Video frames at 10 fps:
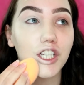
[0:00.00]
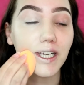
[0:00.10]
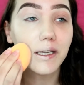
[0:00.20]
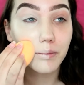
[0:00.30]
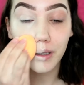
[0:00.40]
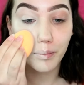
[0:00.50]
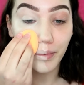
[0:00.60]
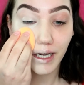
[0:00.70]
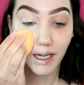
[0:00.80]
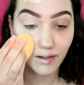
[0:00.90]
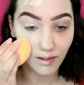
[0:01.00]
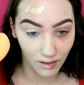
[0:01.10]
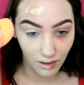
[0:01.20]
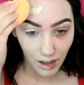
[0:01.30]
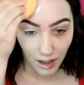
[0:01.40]
cheap, but it
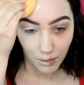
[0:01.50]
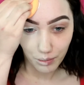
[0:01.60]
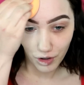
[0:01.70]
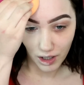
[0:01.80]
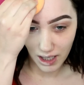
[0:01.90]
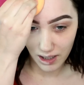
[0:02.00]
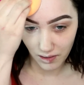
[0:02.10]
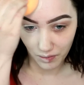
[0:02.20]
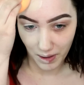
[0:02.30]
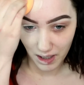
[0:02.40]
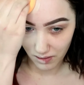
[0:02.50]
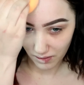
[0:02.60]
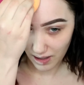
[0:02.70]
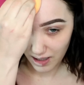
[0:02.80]
is pretty inexpensive.